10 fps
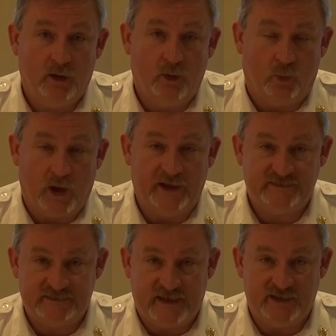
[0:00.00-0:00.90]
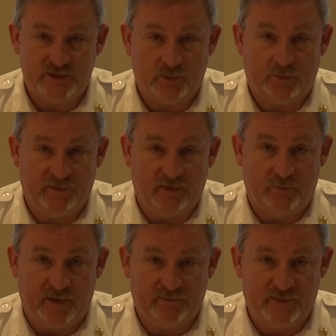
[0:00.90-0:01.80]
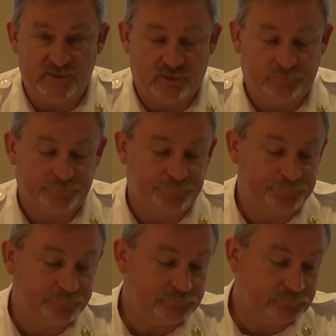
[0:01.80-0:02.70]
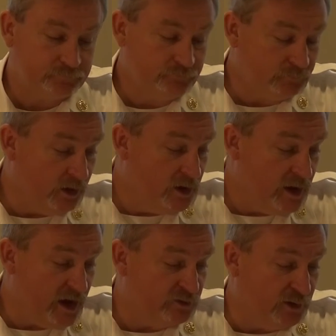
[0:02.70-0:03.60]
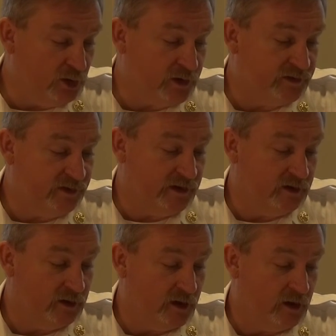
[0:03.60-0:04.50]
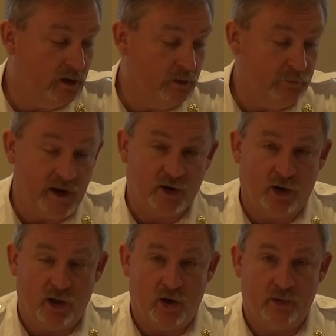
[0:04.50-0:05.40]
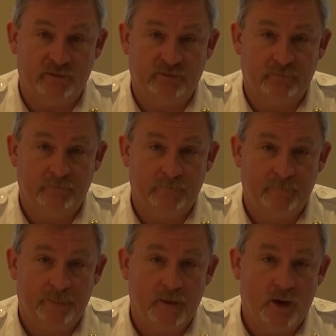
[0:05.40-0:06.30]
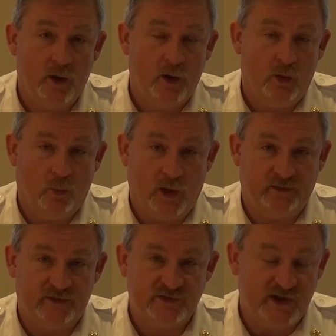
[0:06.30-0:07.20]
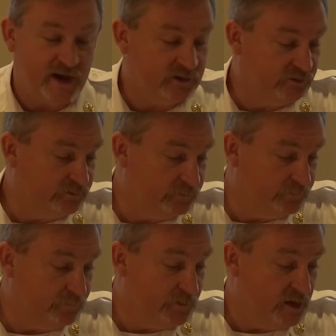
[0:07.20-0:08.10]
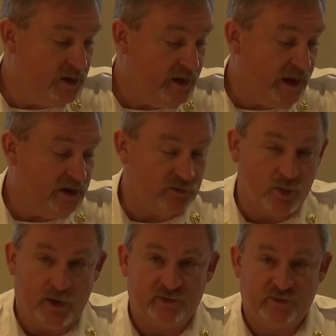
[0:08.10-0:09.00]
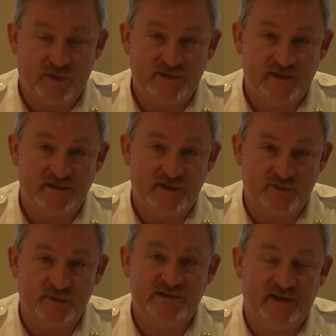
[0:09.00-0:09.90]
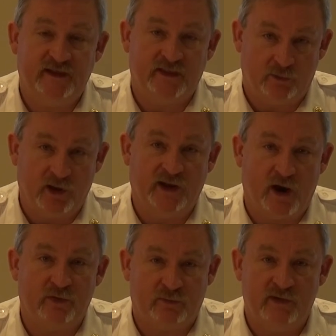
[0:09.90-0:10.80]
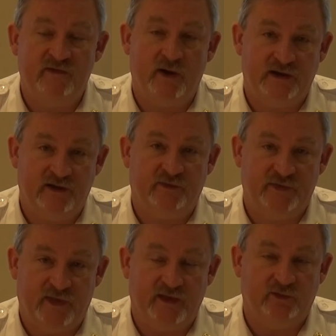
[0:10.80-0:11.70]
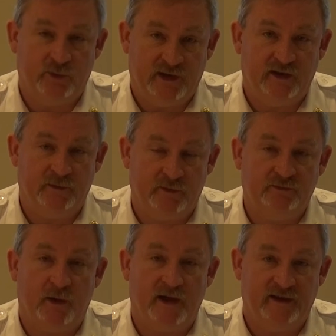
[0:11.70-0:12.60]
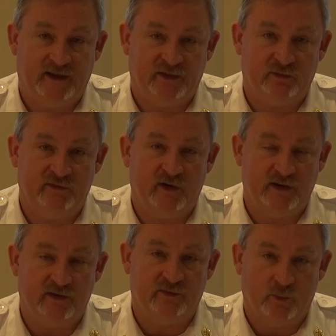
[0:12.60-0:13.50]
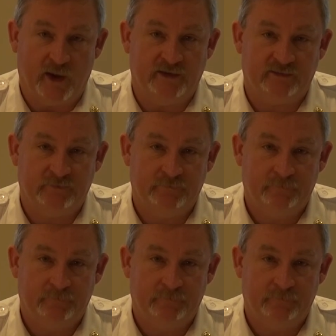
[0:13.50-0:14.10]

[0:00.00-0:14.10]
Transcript: Wise staging will be very beneficial. As we look at the medical alarms, wellness checks, and requests for assistance, we see that there really are three very different things, and we need to be responding in three very different ways.